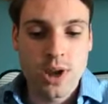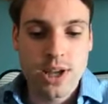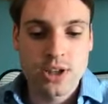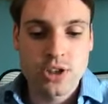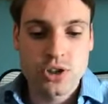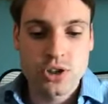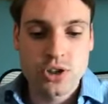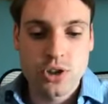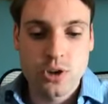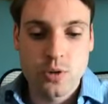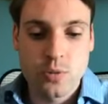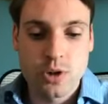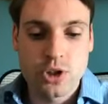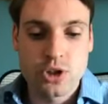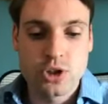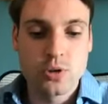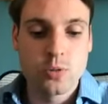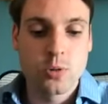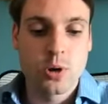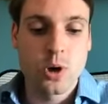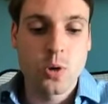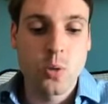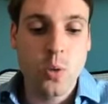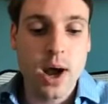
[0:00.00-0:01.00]
which
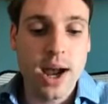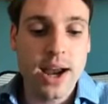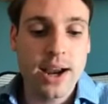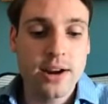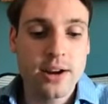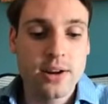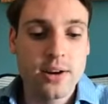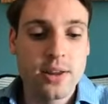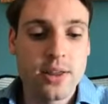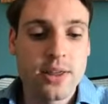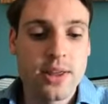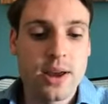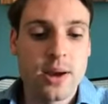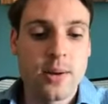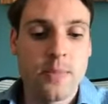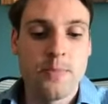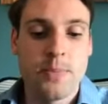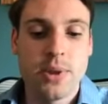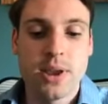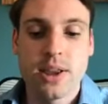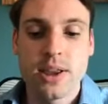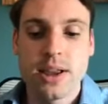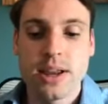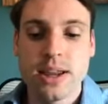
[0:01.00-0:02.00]
you acquire the
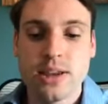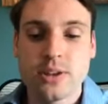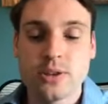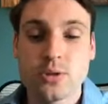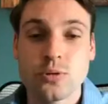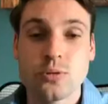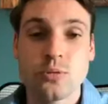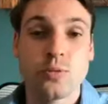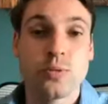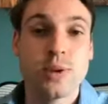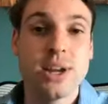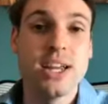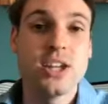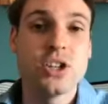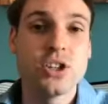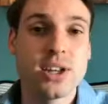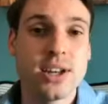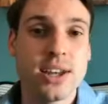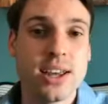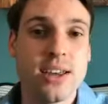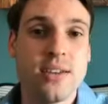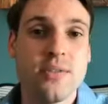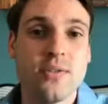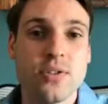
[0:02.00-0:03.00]
ability to
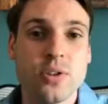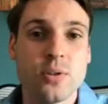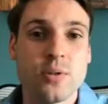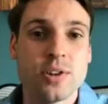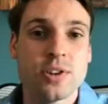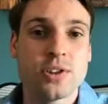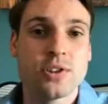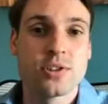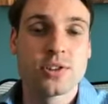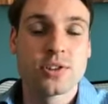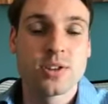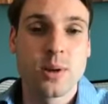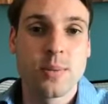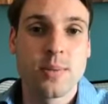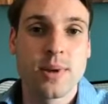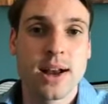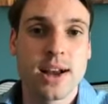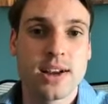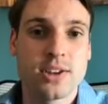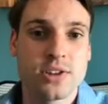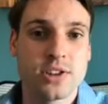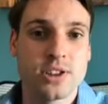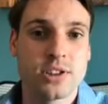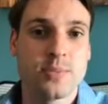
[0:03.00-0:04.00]
reach and influence your
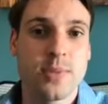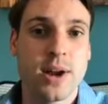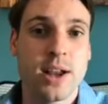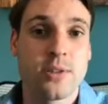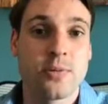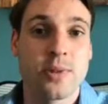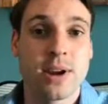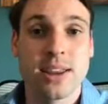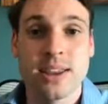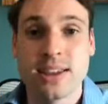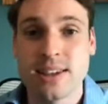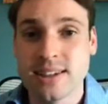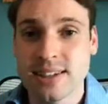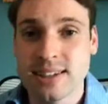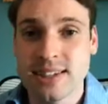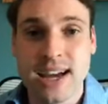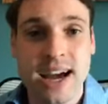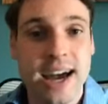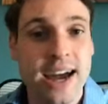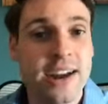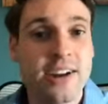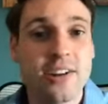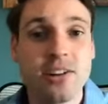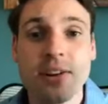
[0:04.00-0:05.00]
subconscious mind, right?
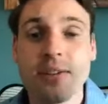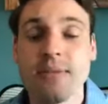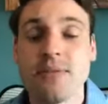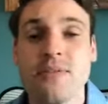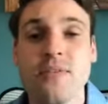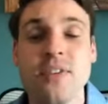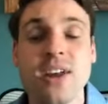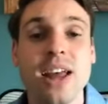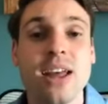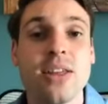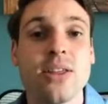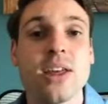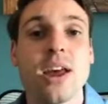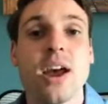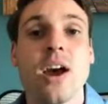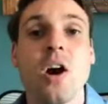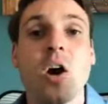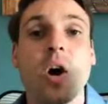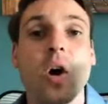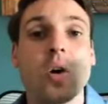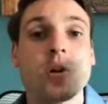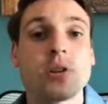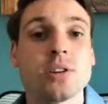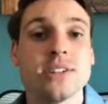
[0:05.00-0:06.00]
Desire and faith
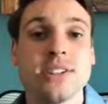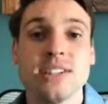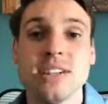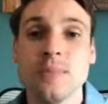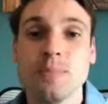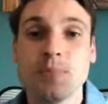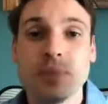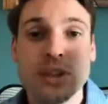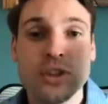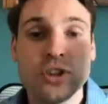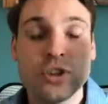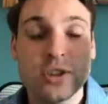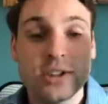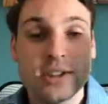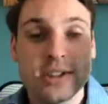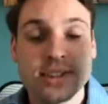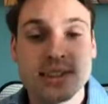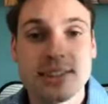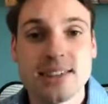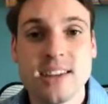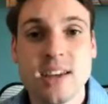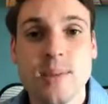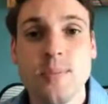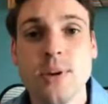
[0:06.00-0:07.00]
are simply
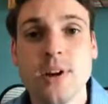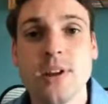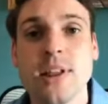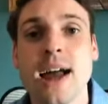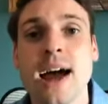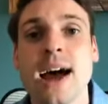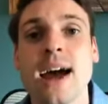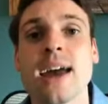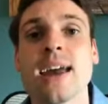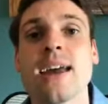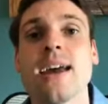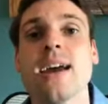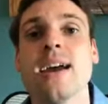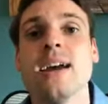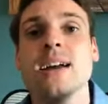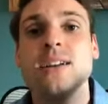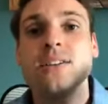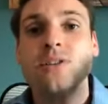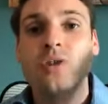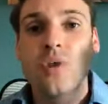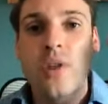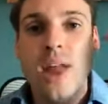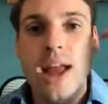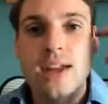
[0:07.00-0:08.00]
just stimuli
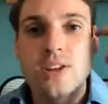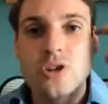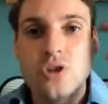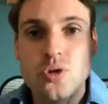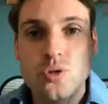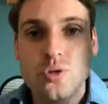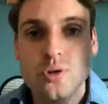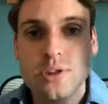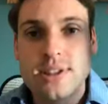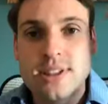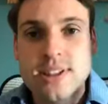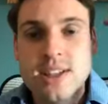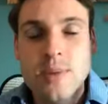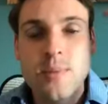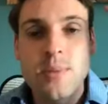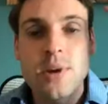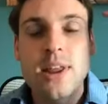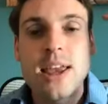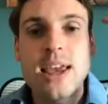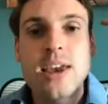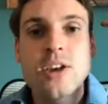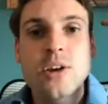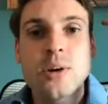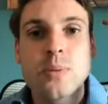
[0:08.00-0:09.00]
so that you
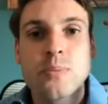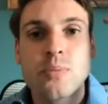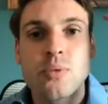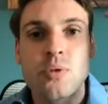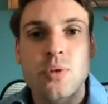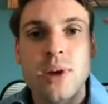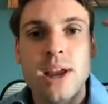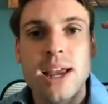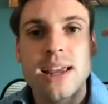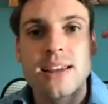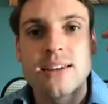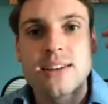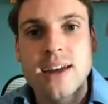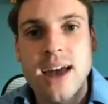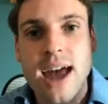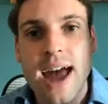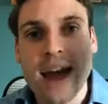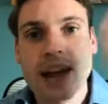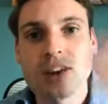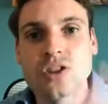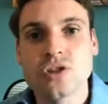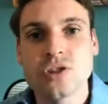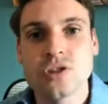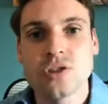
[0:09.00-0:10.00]
stimulate your brain
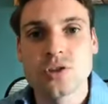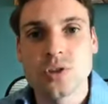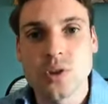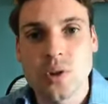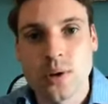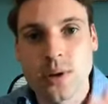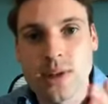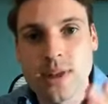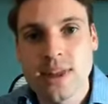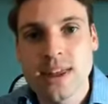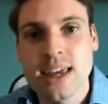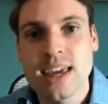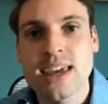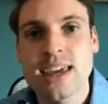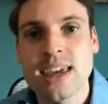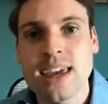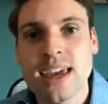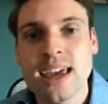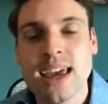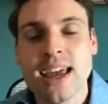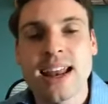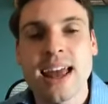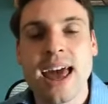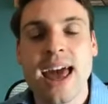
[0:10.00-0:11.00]
to actually start
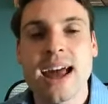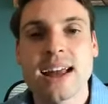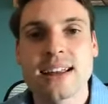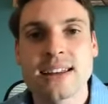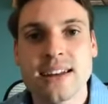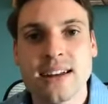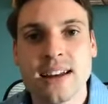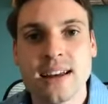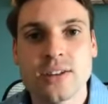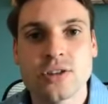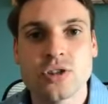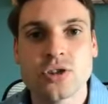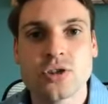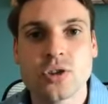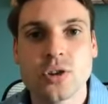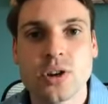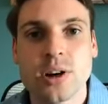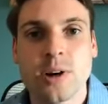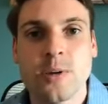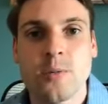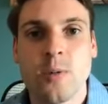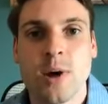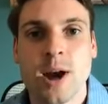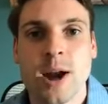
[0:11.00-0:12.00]
thinking and acting a
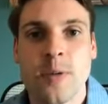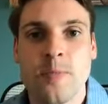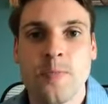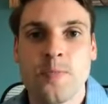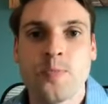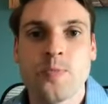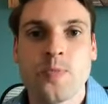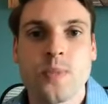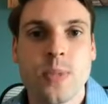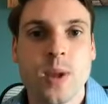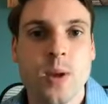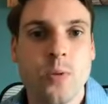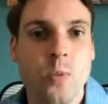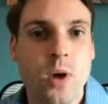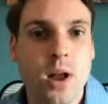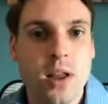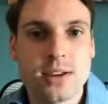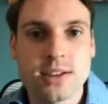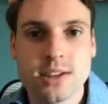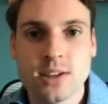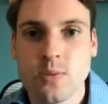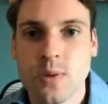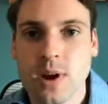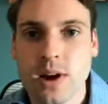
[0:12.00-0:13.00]
certain way. And
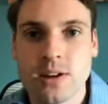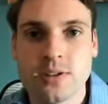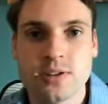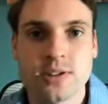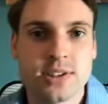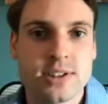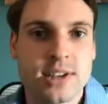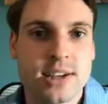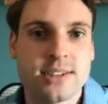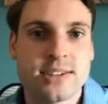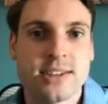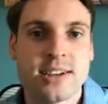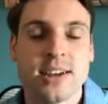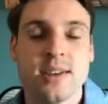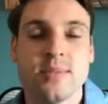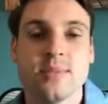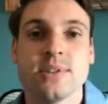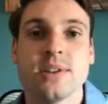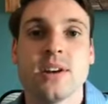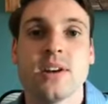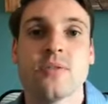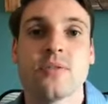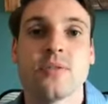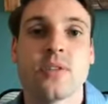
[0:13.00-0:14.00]
Wallace E. Waddles says it
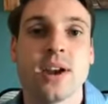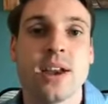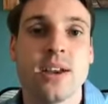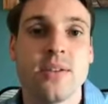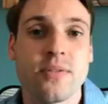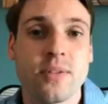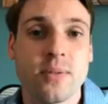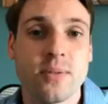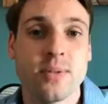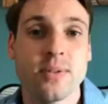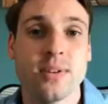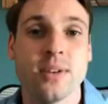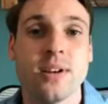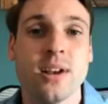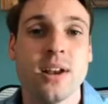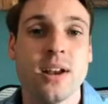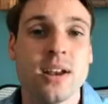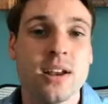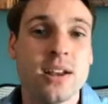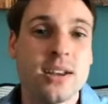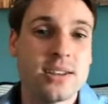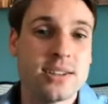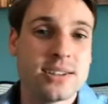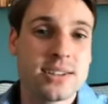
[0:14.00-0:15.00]
himself, right? From the
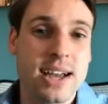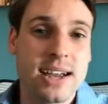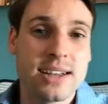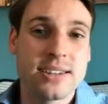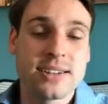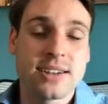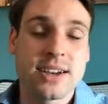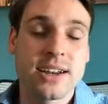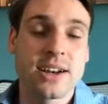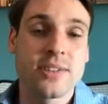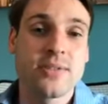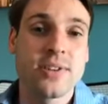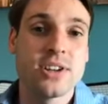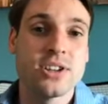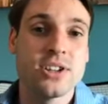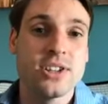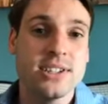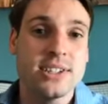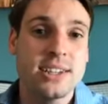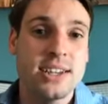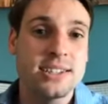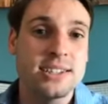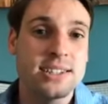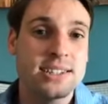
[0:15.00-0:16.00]
Science of Getting
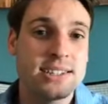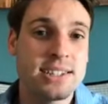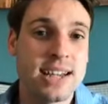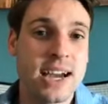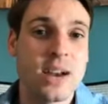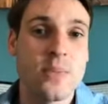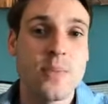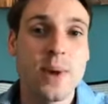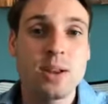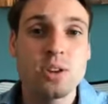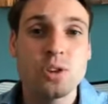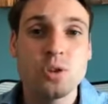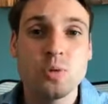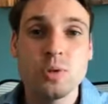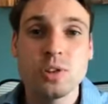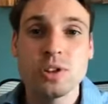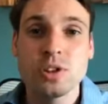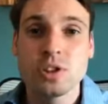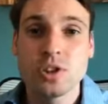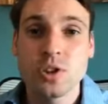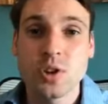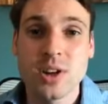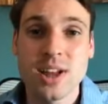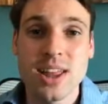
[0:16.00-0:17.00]
Rich, he says it's not about
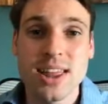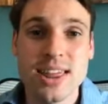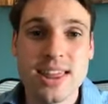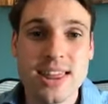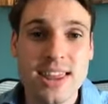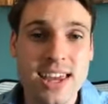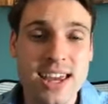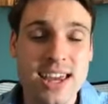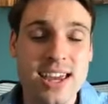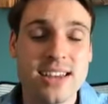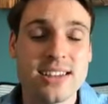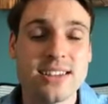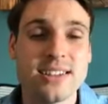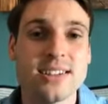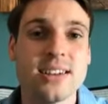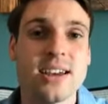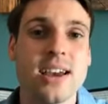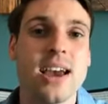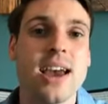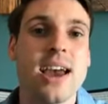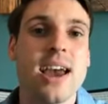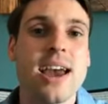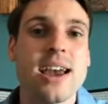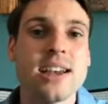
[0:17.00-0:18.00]
doing certain
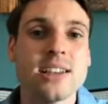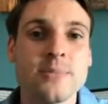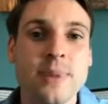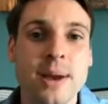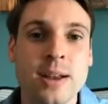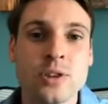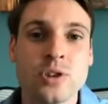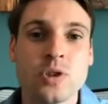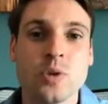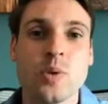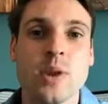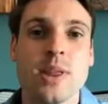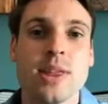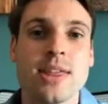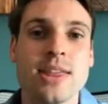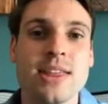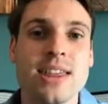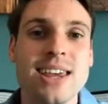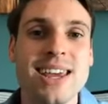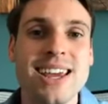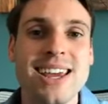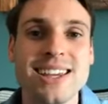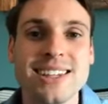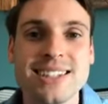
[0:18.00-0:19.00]
things, it's about doing
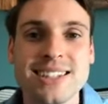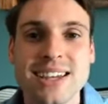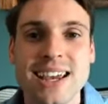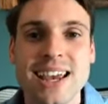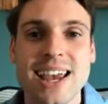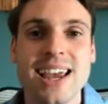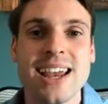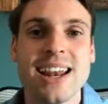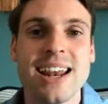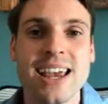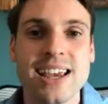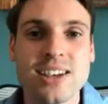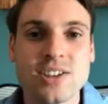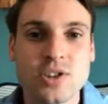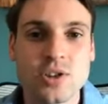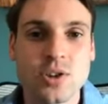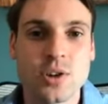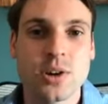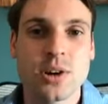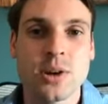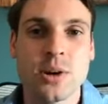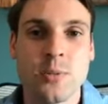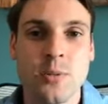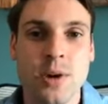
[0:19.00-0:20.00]
things in a
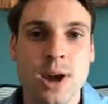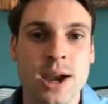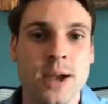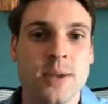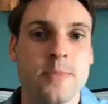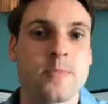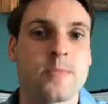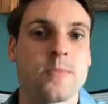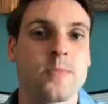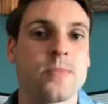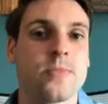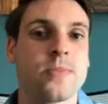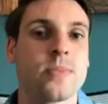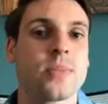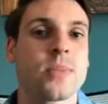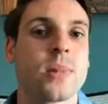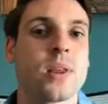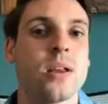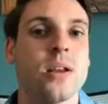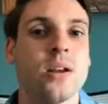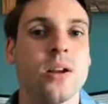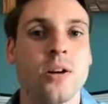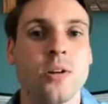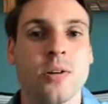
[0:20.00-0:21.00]
certain way.
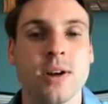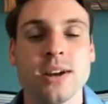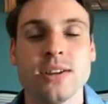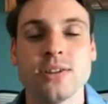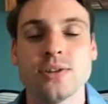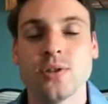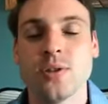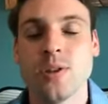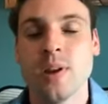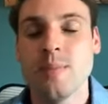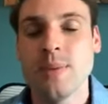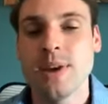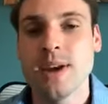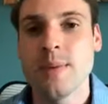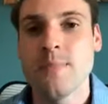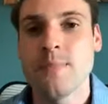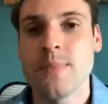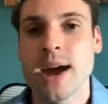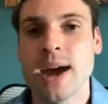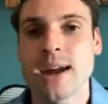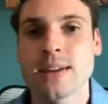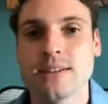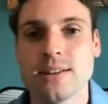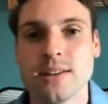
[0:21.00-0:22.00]
All right, so let me
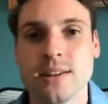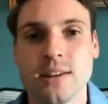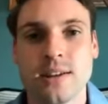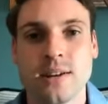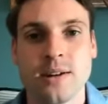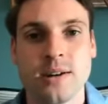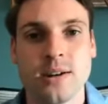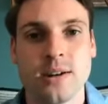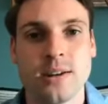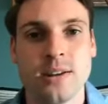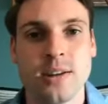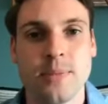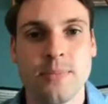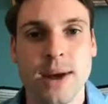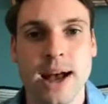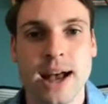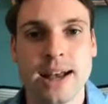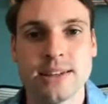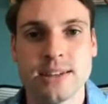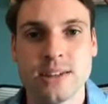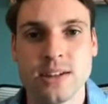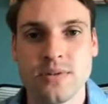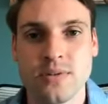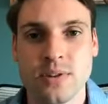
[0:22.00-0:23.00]
get back to the
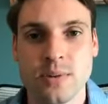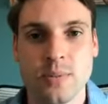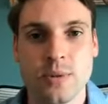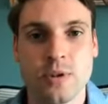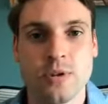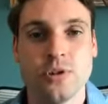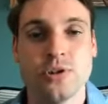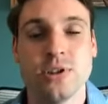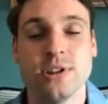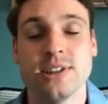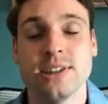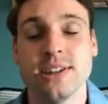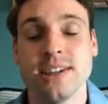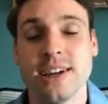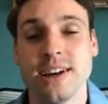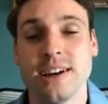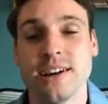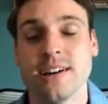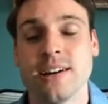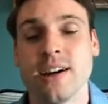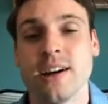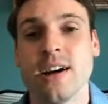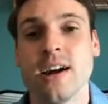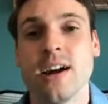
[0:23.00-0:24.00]
positive emotions
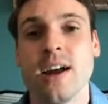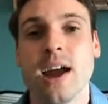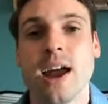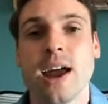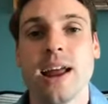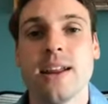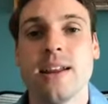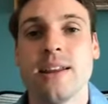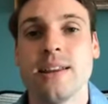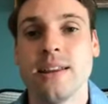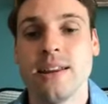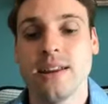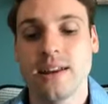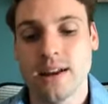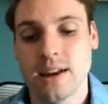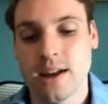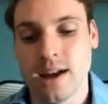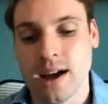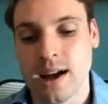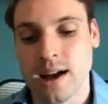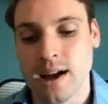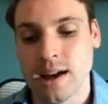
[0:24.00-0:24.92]
here and